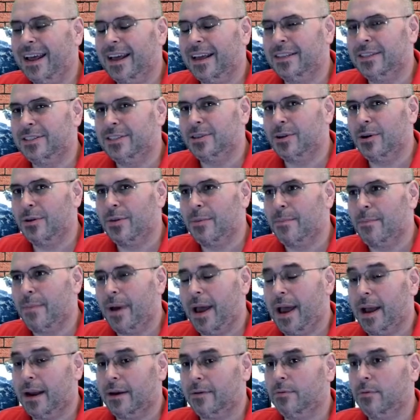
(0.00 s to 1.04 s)
so the
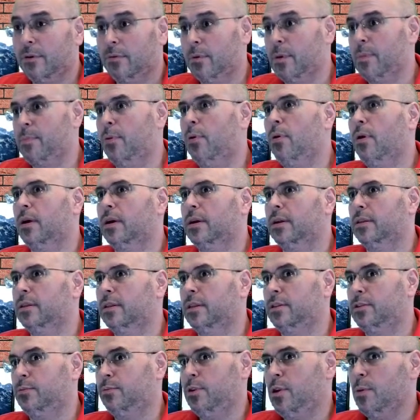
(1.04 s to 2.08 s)
Mac will report that
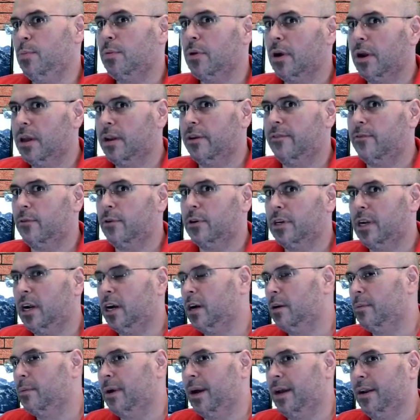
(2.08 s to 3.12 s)
when you plug in a 4
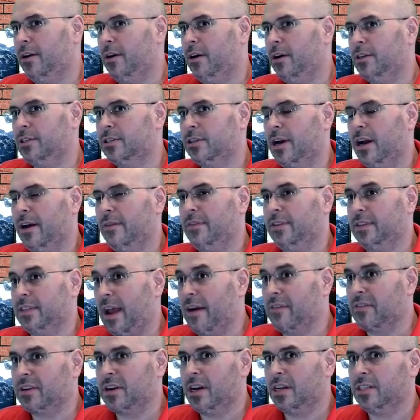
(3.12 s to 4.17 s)
terabyte hard drive that's
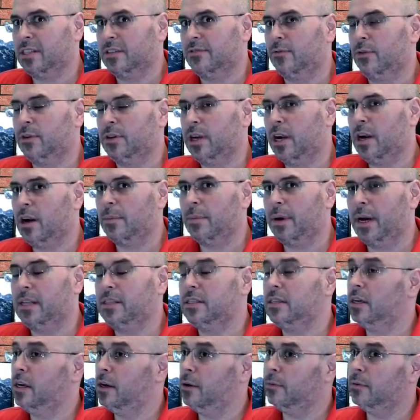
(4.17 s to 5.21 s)
advertised as 4 terabytes,
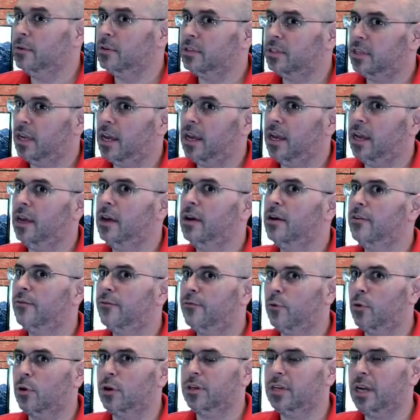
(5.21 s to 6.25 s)
it will say
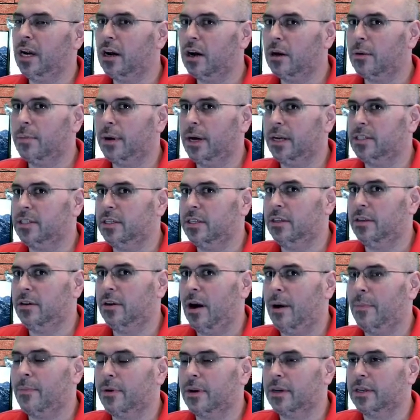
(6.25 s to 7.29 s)
4 terabytes in the
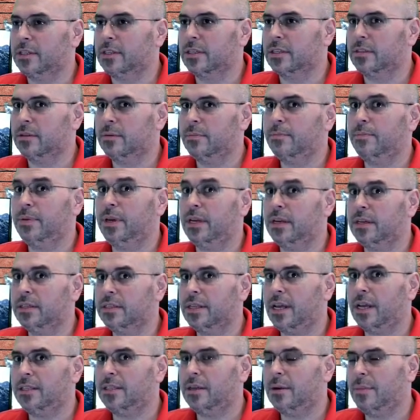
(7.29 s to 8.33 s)
operating system because
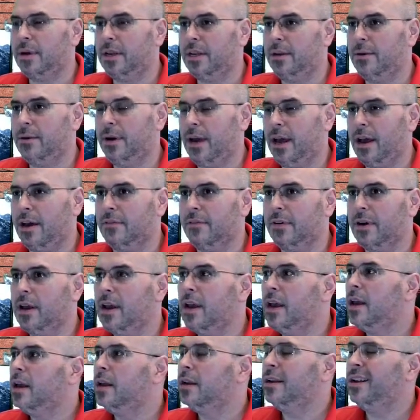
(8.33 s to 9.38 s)
that's how many you have.
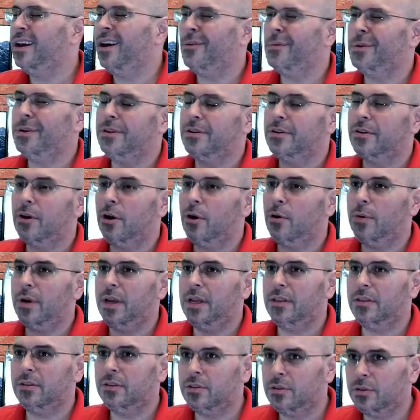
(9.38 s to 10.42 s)
Now, when you go
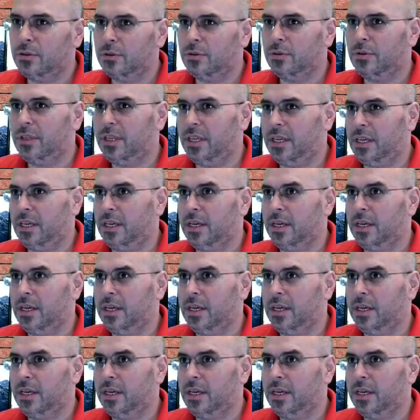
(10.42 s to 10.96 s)
into the